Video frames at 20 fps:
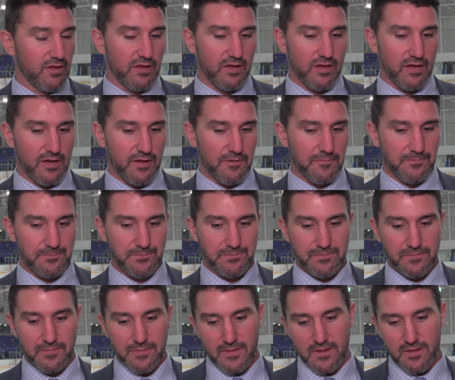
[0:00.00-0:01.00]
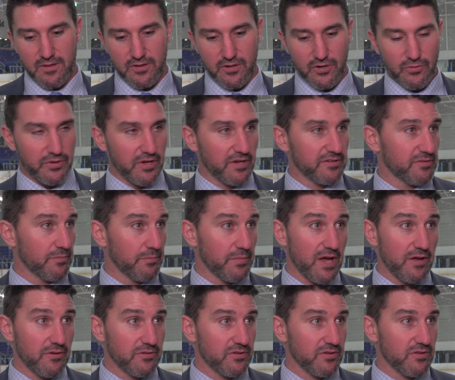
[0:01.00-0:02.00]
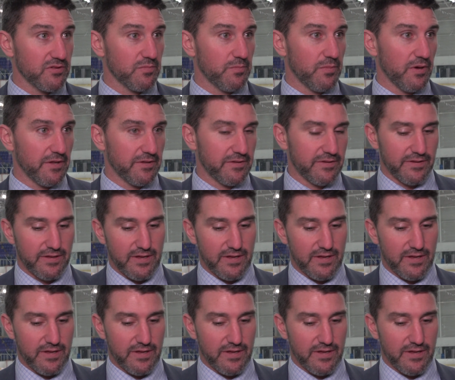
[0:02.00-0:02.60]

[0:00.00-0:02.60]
We got some bounces, but